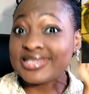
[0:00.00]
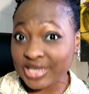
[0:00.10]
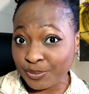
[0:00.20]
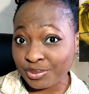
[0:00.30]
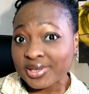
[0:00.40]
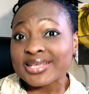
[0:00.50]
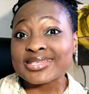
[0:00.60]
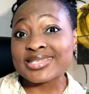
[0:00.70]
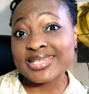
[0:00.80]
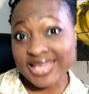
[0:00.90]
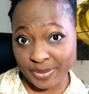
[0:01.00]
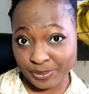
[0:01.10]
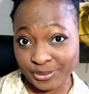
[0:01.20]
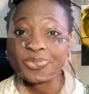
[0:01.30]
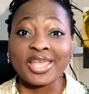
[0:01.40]
deep
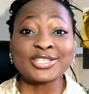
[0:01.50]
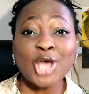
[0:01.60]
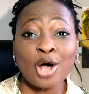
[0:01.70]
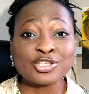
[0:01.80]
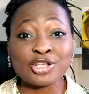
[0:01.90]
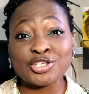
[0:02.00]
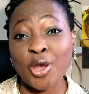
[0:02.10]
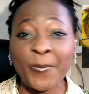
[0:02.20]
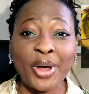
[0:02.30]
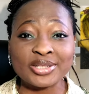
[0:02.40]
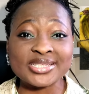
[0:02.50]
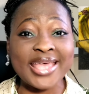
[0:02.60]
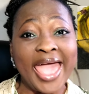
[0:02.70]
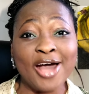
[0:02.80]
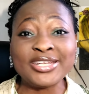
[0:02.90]
sleep. It also supports
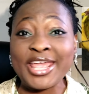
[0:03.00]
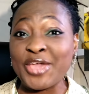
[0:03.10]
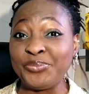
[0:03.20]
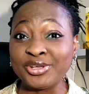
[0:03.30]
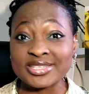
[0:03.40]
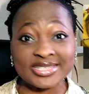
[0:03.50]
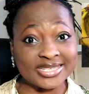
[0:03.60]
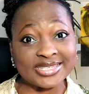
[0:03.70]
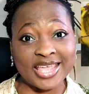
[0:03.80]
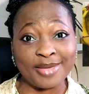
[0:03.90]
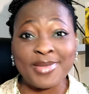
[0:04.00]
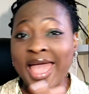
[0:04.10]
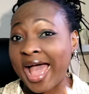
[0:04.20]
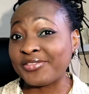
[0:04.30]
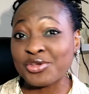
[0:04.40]
healthy immune system
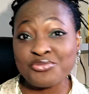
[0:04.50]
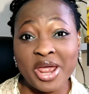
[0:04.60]
and the